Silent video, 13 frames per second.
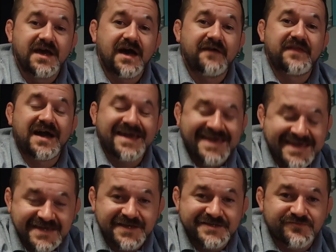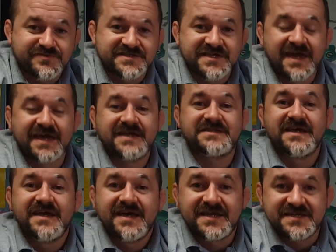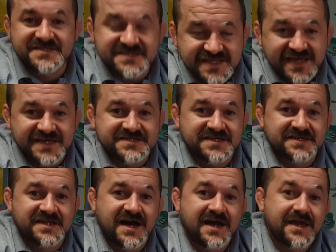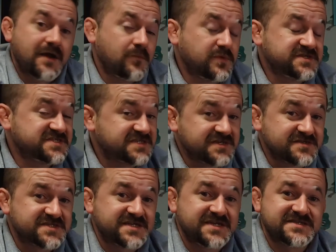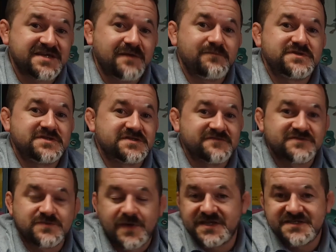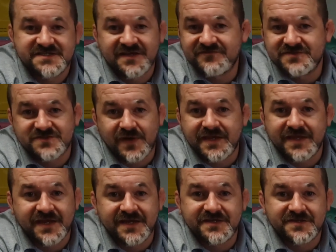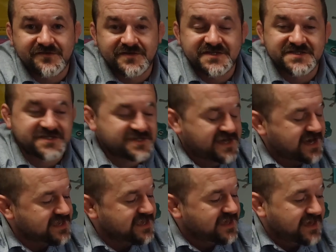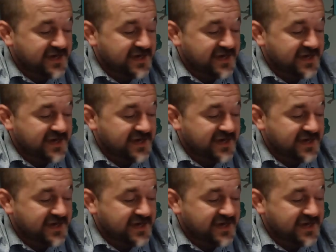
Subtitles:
and that heat is retained and it stays at night, and we're still seeing temperatures of 27, 28 degrees at night,